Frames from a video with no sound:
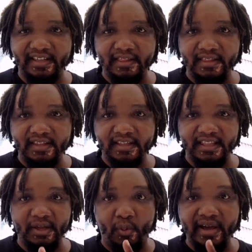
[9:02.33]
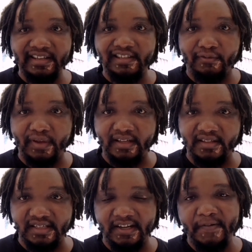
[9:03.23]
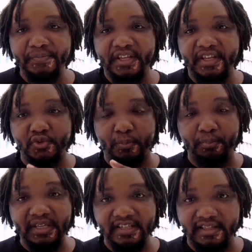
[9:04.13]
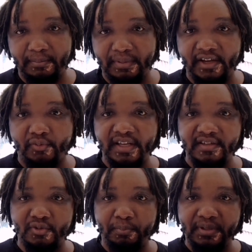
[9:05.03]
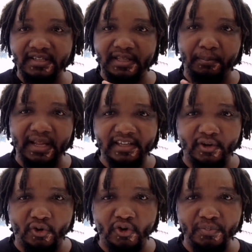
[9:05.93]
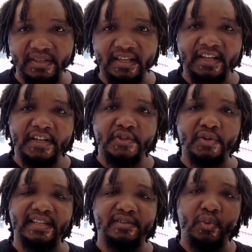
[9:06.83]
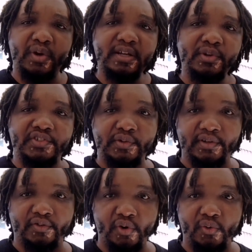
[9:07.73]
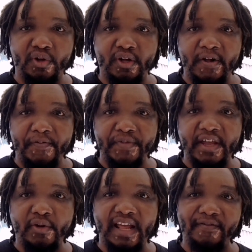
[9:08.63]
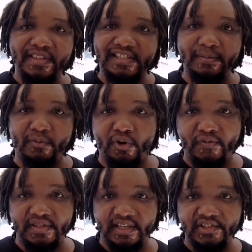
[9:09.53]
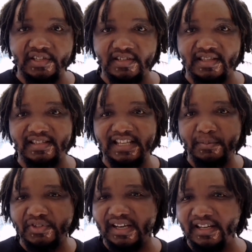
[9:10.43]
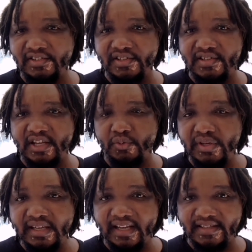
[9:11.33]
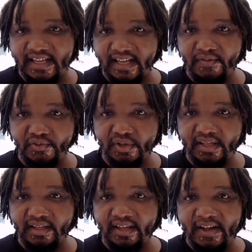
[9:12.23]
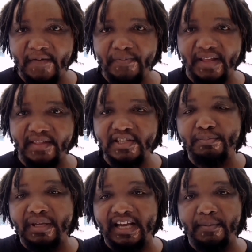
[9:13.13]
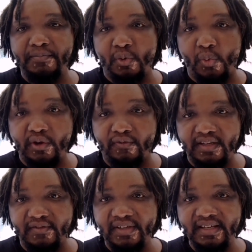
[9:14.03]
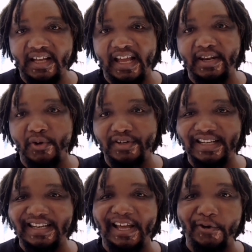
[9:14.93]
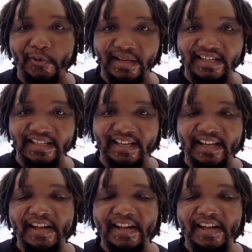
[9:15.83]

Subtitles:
key thing and the one key factor is to build the black race, to build the black economy, so that when our children grow, they don't have the same conversations, the same challenges that we guys are having today. And this becomes a way of living and not an anomaly.